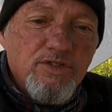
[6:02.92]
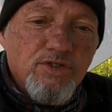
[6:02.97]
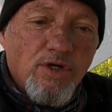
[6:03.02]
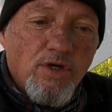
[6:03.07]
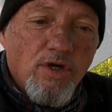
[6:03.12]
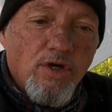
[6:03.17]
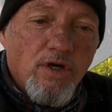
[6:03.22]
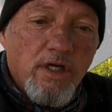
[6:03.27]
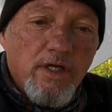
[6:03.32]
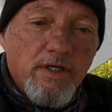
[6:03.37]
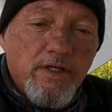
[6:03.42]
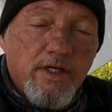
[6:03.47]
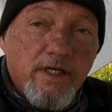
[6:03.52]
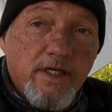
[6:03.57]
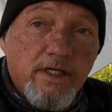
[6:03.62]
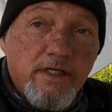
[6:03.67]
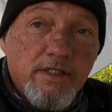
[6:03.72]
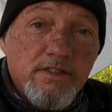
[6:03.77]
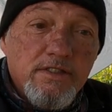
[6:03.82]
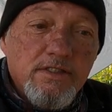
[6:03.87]
took on,
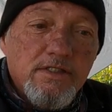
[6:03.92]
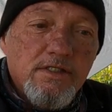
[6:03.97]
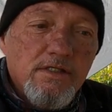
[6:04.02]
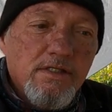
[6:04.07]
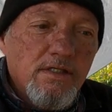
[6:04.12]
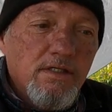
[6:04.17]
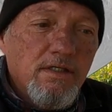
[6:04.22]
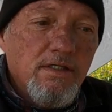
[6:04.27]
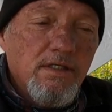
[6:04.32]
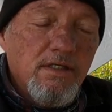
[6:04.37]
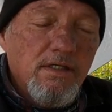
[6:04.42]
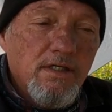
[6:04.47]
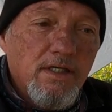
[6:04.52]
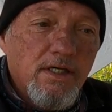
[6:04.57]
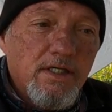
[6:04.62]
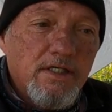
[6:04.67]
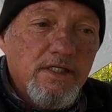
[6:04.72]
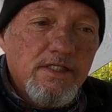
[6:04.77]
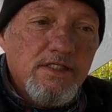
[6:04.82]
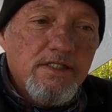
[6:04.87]
and
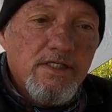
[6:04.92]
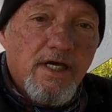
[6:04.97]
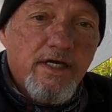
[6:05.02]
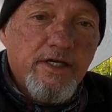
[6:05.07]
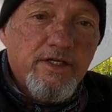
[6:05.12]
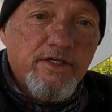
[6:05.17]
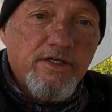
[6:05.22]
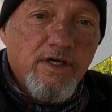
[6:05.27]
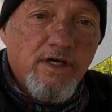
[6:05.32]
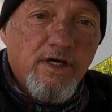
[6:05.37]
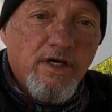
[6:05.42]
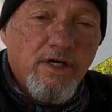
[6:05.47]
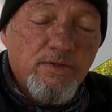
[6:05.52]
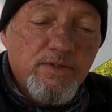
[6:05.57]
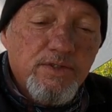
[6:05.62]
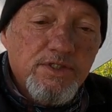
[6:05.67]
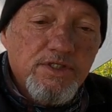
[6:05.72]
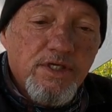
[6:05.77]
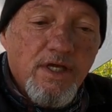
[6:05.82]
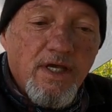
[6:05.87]
I decided no, I
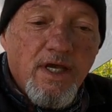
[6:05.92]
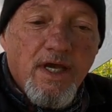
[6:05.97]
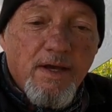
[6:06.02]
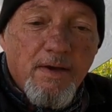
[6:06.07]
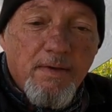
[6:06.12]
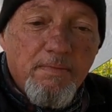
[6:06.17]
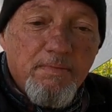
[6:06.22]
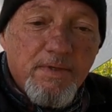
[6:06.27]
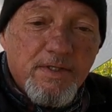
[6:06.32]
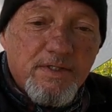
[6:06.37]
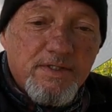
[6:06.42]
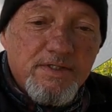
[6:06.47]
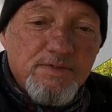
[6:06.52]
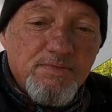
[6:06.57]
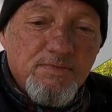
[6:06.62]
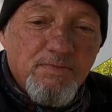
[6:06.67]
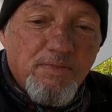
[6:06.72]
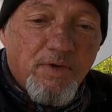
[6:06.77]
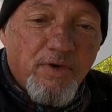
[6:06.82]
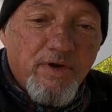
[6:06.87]
was a bit
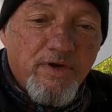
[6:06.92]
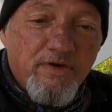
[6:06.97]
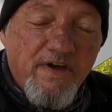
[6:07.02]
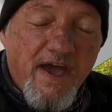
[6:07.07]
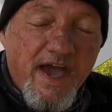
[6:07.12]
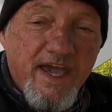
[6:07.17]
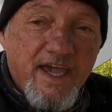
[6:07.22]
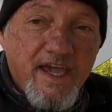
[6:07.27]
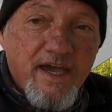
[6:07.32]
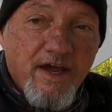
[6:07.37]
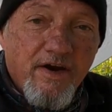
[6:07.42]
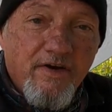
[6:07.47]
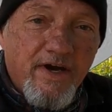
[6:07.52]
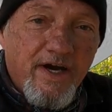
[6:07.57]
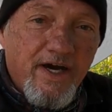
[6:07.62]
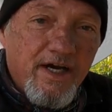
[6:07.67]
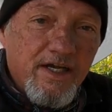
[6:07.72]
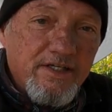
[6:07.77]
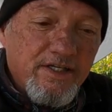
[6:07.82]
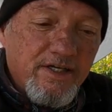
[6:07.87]
bored of hanging
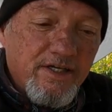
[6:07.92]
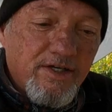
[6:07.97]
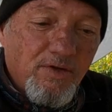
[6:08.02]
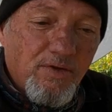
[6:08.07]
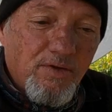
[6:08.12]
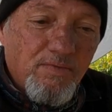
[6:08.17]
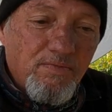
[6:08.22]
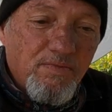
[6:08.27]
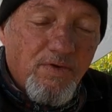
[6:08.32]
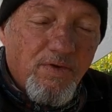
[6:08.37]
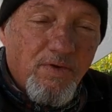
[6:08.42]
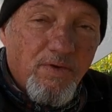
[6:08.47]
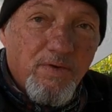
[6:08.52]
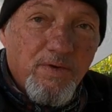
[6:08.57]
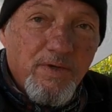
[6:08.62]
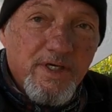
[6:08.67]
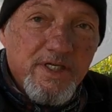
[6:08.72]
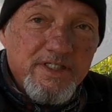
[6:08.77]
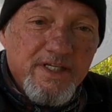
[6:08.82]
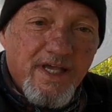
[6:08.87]
around and
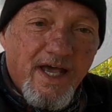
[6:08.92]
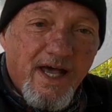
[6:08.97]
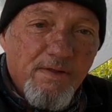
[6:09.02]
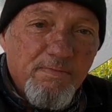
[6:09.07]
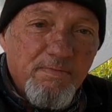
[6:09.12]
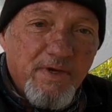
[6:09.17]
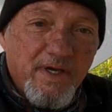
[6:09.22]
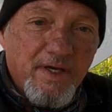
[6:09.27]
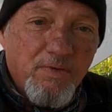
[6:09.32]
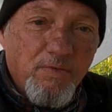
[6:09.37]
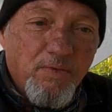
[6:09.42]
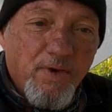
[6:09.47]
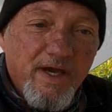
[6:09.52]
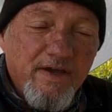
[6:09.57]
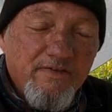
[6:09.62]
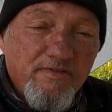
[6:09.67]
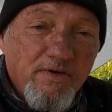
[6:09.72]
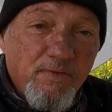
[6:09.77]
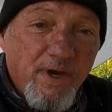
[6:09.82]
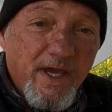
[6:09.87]
always helping
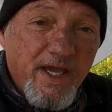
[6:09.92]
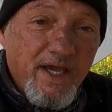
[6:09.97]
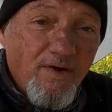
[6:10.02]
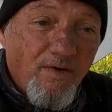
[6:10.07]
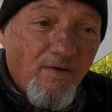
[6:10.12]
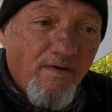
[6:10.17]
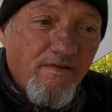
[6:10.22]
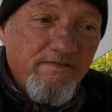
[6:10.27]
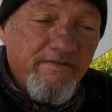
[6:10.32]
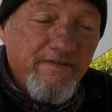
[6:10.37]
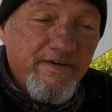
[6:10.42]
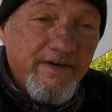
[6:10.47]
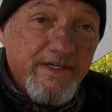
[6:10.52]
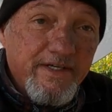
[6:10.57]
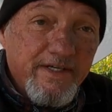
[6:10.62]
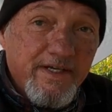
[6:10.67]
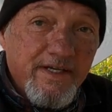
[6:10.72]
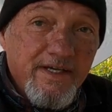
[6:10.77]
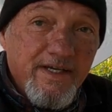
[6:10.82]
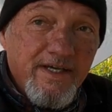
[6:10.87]
wave a wing off
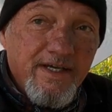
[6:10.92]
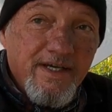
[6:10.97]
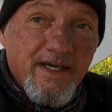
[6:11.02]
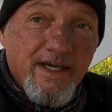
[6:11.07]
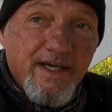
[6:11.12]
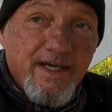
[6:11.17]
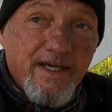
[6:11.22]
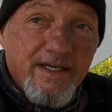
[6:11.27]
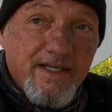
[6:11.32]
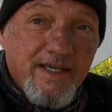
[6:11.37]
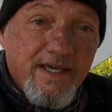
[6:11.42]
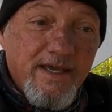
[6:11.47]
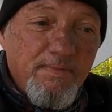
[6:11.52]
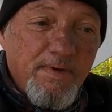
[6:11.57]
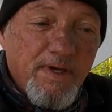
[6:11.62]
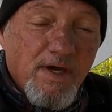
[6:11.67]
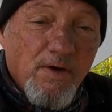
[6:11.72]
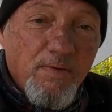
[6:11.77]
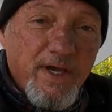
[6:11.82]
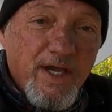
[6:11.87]
and
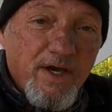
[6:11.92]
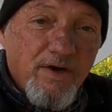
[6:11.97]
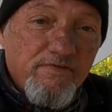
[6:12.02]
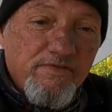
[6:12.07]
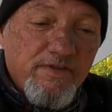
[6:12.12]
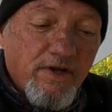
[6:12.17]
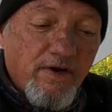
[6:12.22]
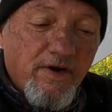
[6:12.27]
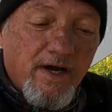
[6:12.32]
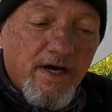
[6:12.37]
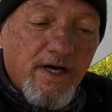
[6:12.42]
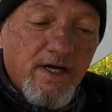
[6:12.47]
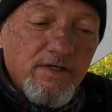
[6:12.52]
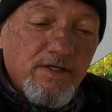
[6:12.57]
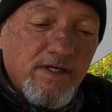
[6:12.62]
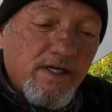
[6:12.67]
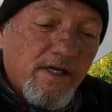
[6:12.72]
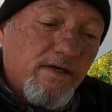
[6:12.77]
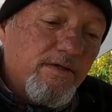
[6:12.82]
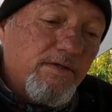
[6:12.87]
keeping a wing off the
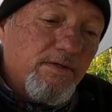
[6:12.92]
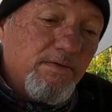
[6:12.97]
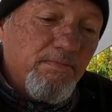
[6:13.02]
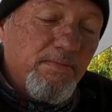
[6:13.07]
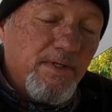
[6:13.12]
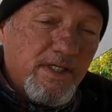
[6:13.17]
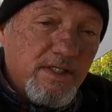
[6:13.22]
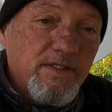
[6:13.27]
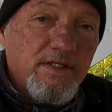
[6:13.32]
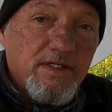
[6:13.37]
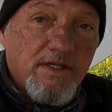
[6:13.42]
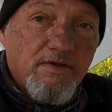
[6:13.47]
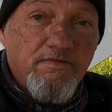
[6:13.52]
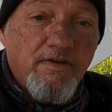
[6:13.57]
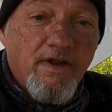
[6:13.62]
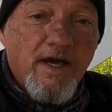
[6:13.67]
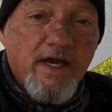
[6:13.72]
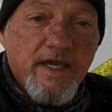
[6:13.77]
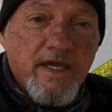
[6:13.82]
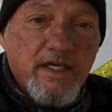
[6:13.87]
ground, but the
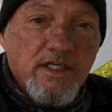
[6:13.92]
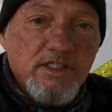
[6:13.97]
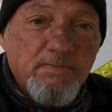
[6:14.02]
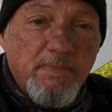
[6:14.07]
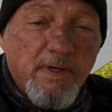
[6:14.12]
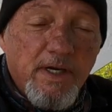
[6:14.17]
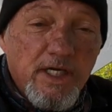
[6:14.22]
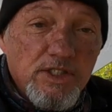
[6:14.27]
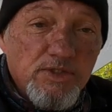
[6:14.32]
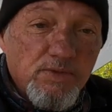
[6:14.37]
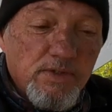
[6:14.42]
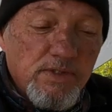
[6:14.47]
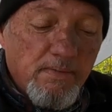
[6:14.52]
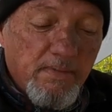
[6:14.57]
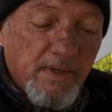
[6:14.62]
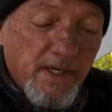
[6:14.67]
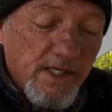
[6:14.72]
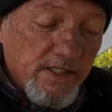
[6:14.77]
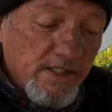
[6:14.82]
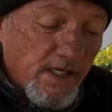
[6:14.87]
flying experience was
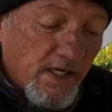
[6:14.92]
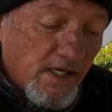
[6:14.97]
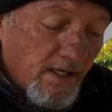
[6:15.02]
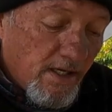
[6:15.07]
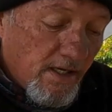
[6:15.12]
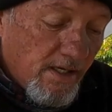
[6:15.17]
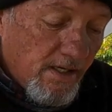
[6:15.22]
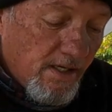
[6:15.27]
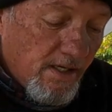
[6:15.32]
amazing.